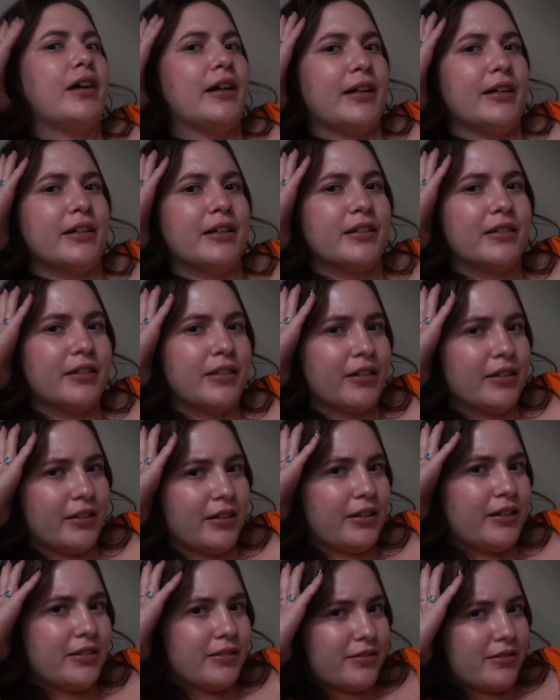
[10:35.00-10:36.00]
I did
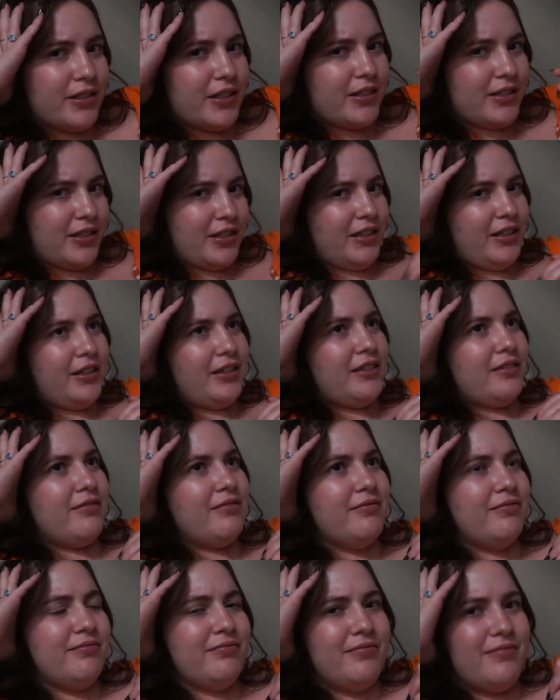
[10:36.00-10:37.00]
not see
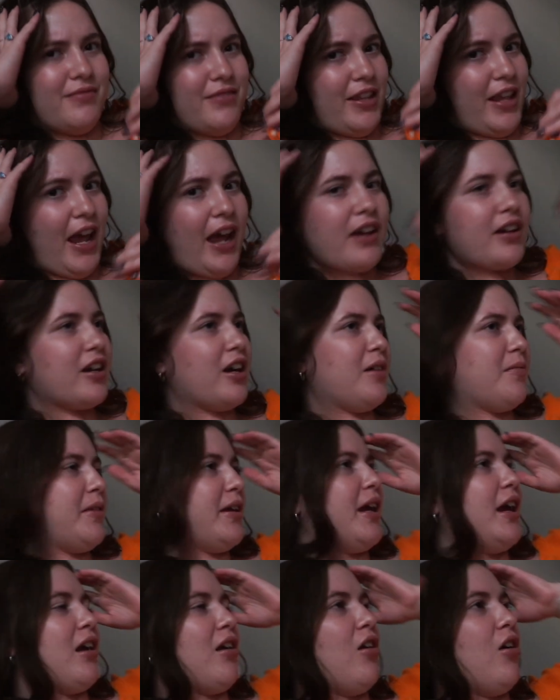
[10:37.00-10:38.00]
that
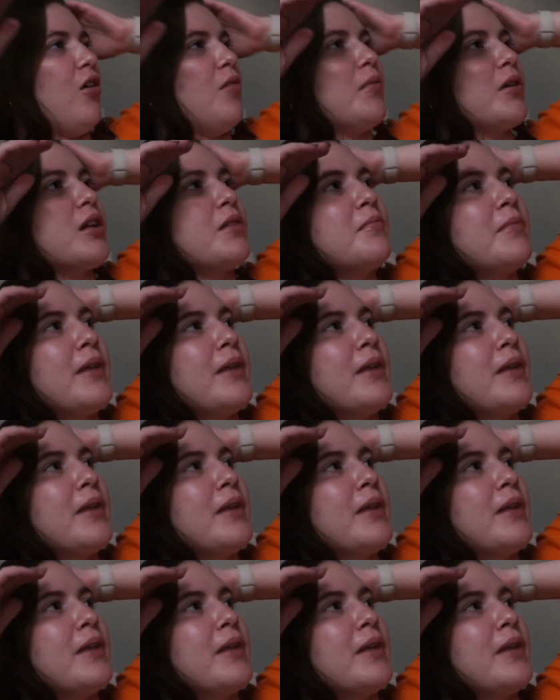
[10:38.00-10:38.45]
coming at all, but the